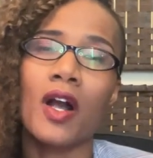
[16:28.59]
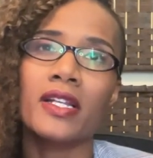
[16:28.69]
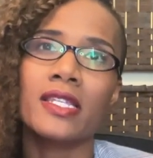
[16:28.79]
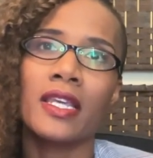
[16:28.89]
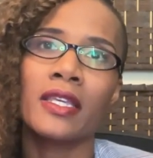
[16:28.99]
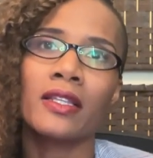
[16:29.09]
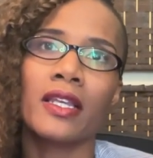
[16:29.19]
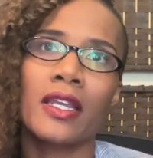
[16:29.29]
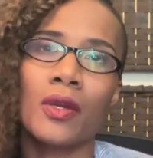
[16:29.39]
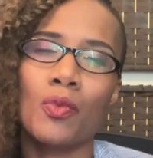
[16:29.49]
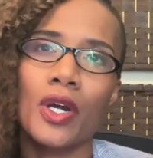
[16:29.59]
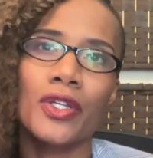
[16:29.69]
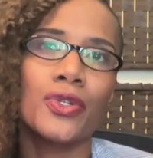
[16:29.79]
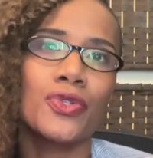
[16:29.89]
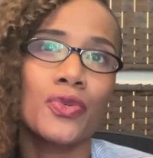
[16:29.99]
articulating what
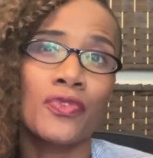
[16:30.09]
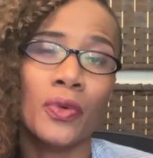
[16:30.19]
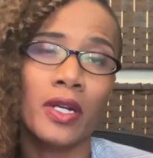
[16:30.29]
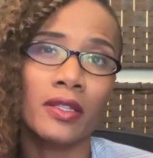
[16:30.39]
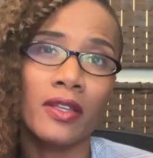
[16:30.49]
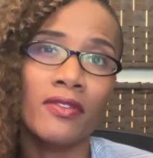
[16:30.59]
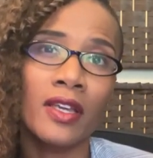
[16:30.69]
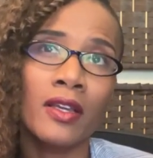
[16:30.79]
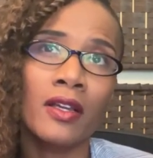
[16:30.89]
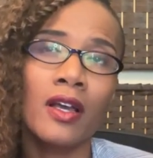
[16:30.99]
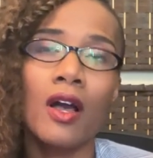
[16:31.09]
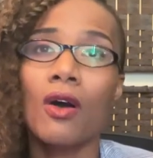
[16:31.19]
you do for a living